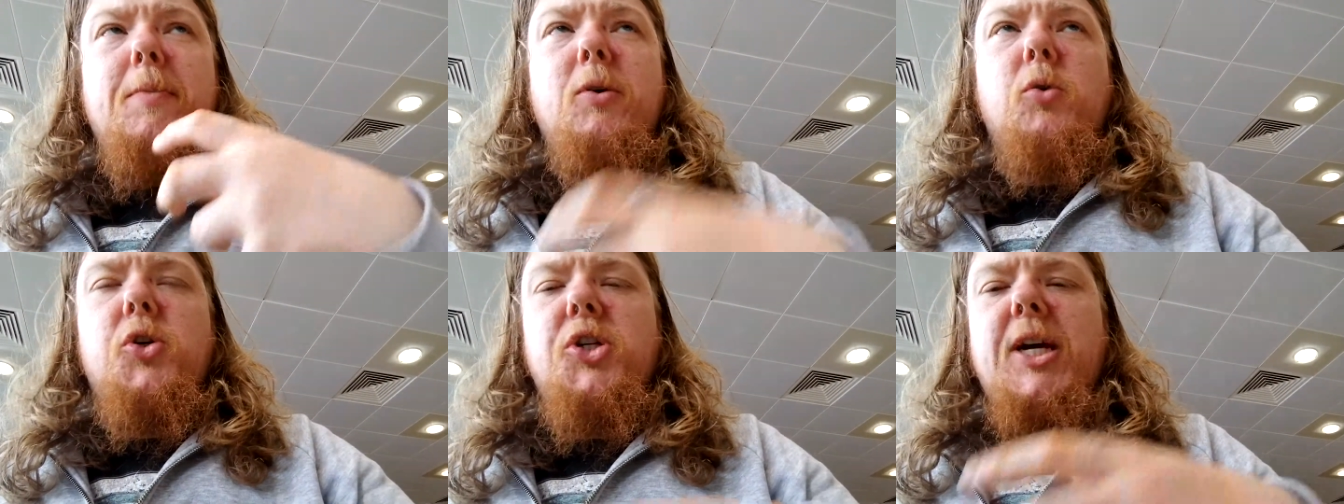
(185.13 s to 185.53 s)

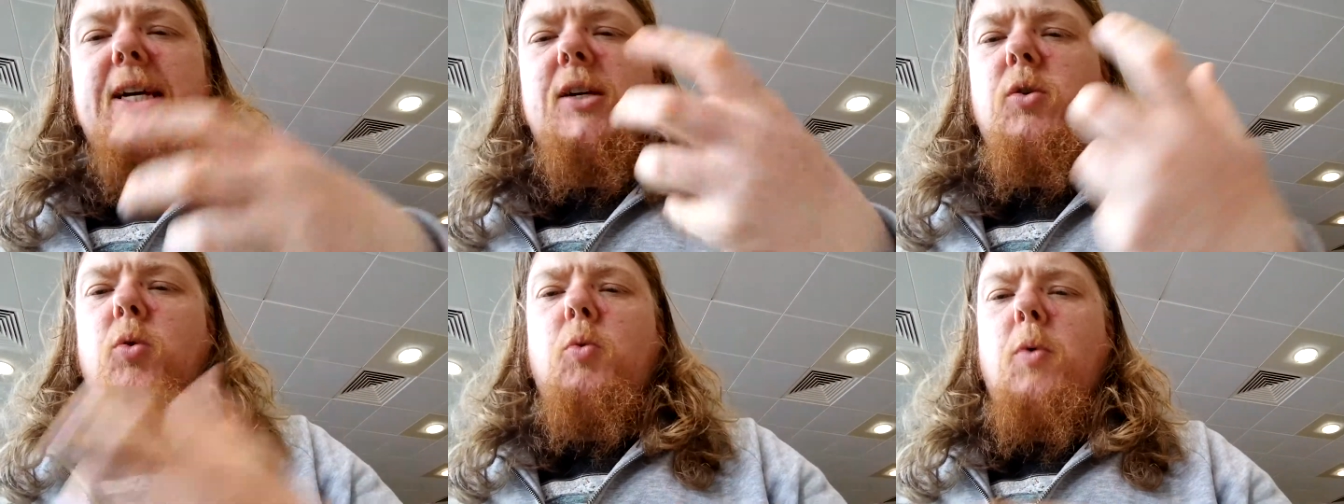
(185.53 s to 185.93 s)

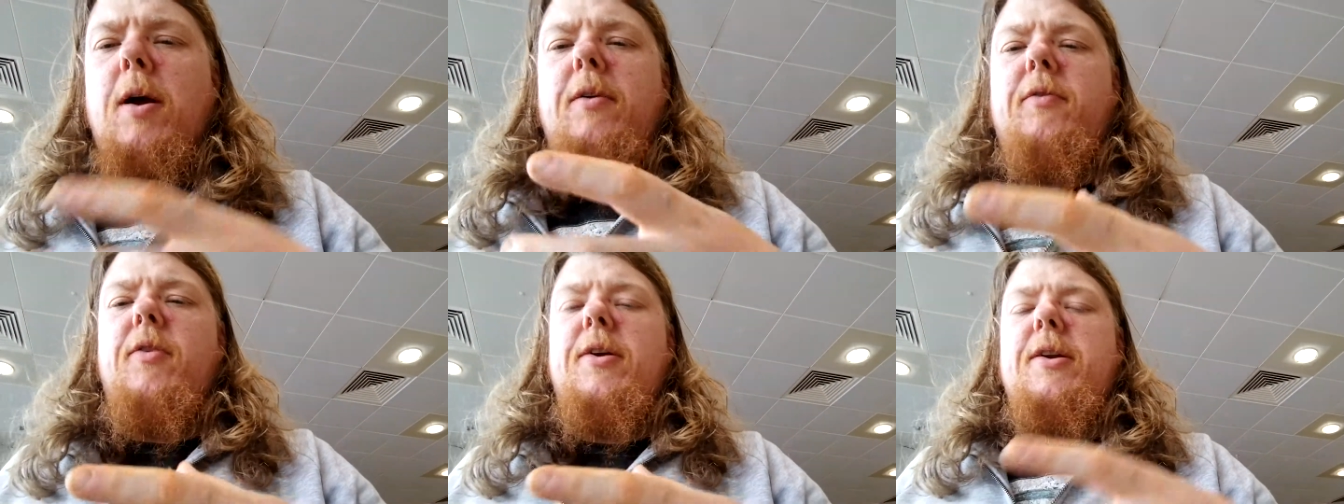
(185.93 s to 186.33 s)
milkshake or
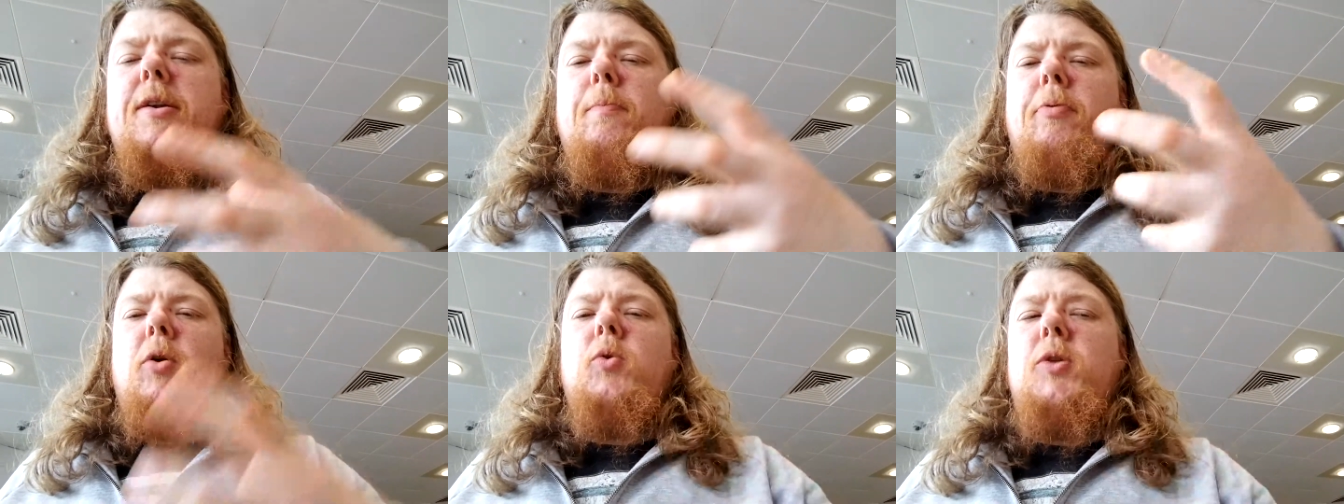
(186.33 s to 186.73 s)
whatever in
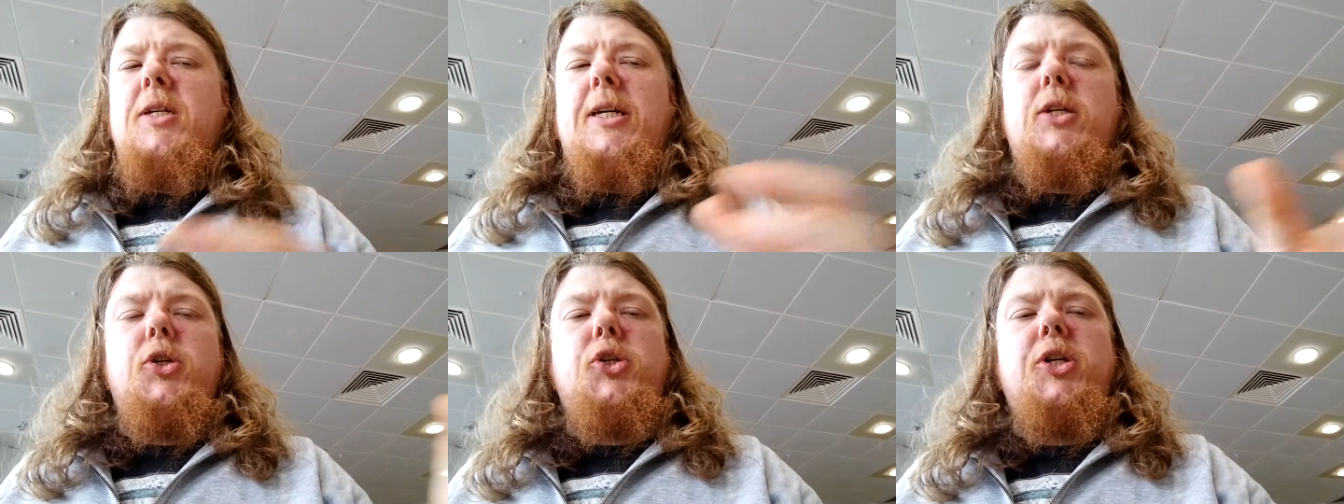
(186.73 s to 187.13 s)
the
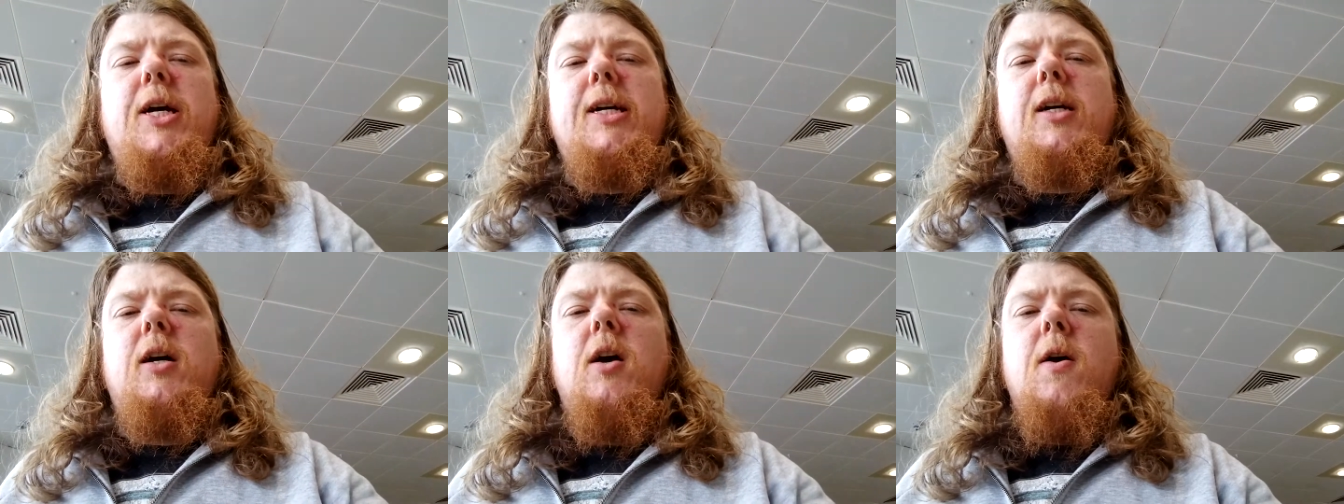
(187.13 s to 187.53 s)
protein
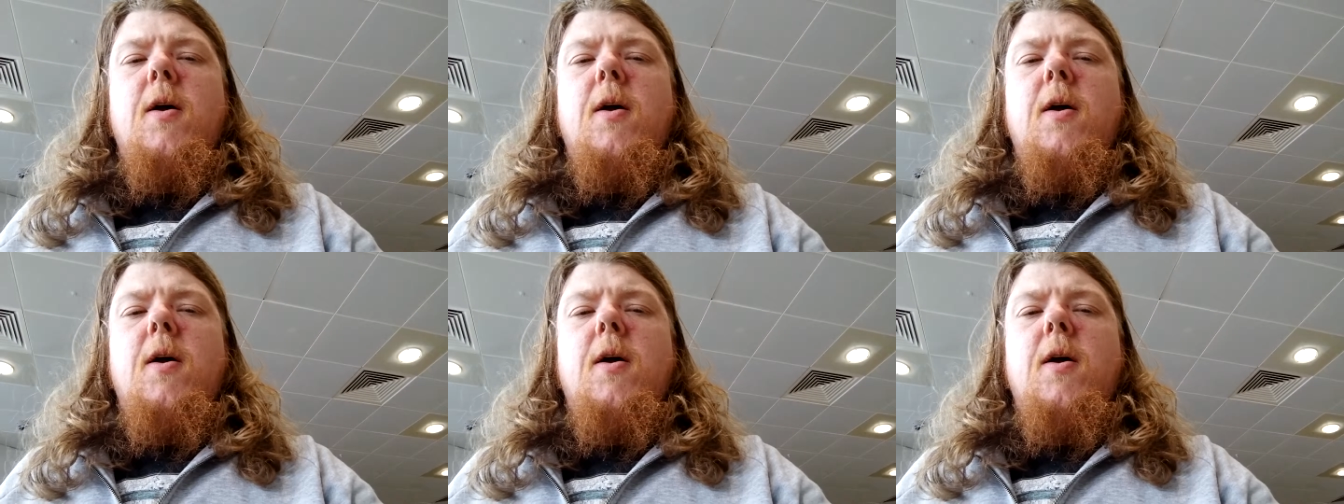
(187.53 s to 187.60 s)
shake,